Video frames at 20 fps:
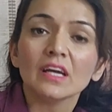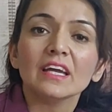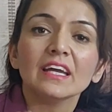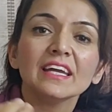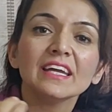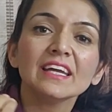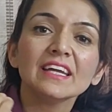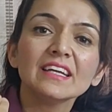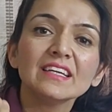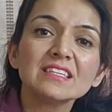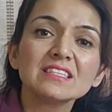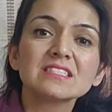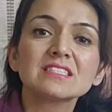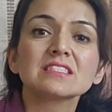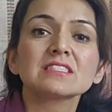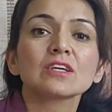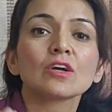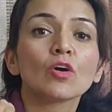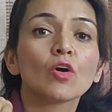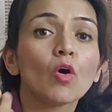
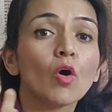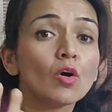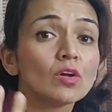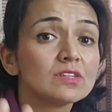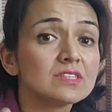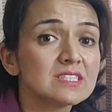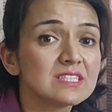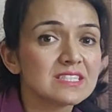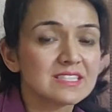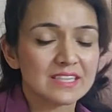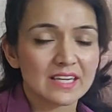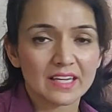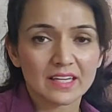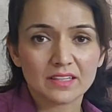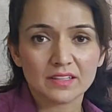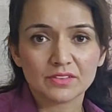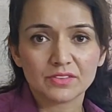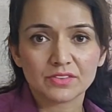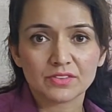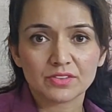is
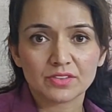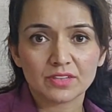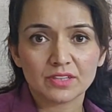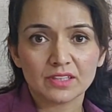constant.